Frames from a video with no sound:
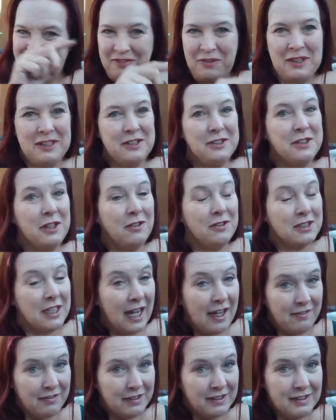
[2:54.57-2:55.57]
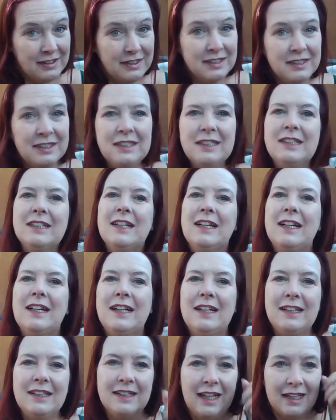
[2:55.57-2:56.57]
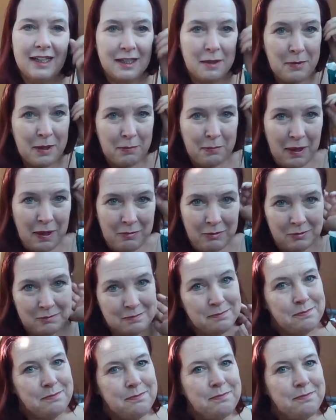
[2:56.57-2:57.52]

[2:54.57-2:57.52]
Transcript: that when you don't have it, uh, that can be a problem.